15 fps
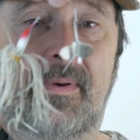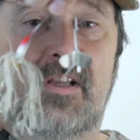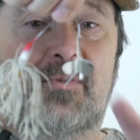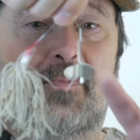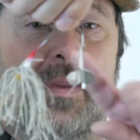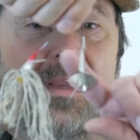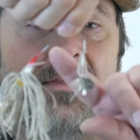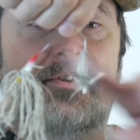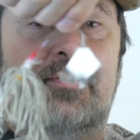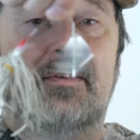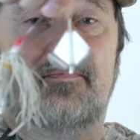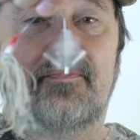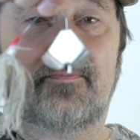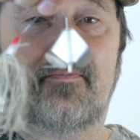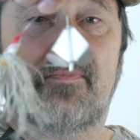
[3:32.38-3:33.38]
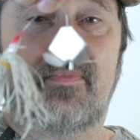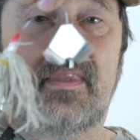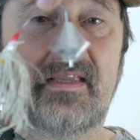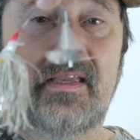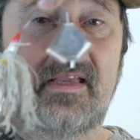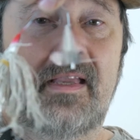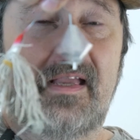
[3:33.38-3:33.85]
buzz baits
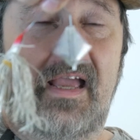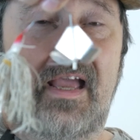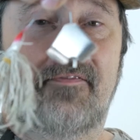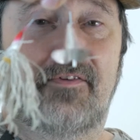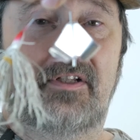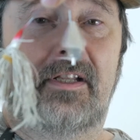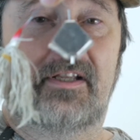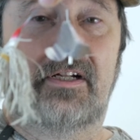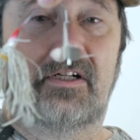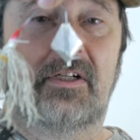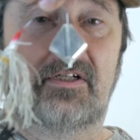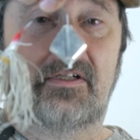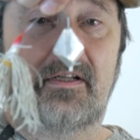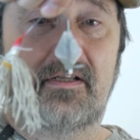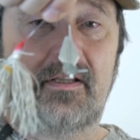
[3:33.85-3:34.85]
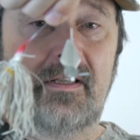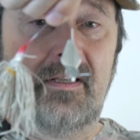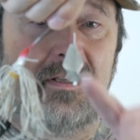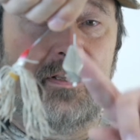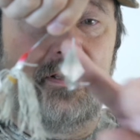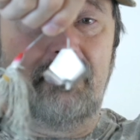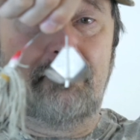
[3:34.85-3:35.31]
have a little
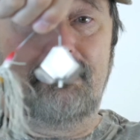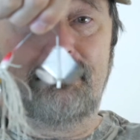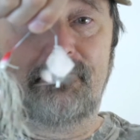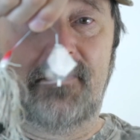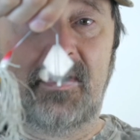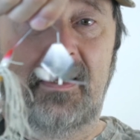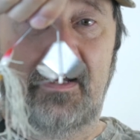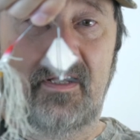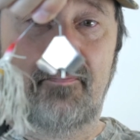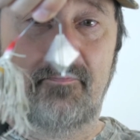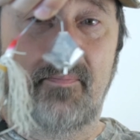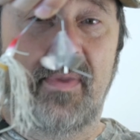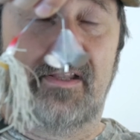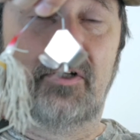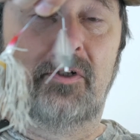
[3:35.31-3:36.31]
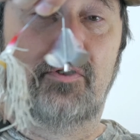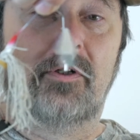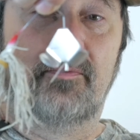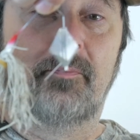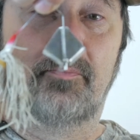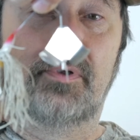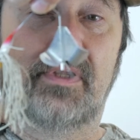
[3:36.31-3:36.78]

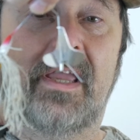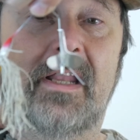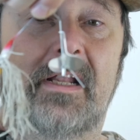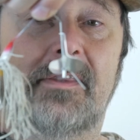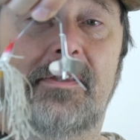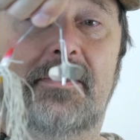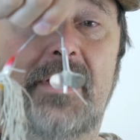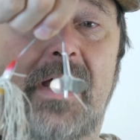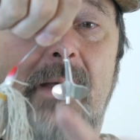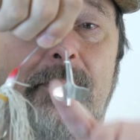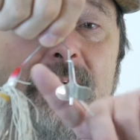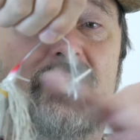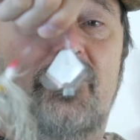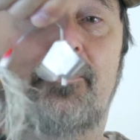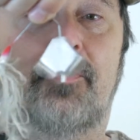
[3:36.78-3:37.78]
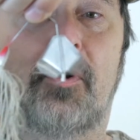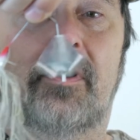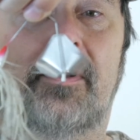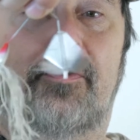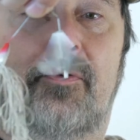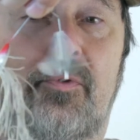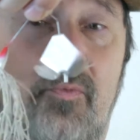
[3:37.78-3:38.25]
metal blade on the top. As you
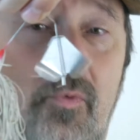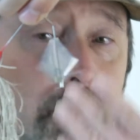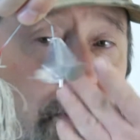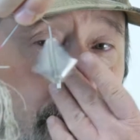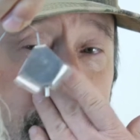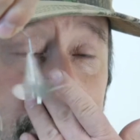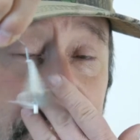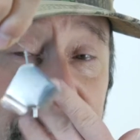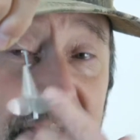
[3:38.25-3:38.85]
pull it through the water, it's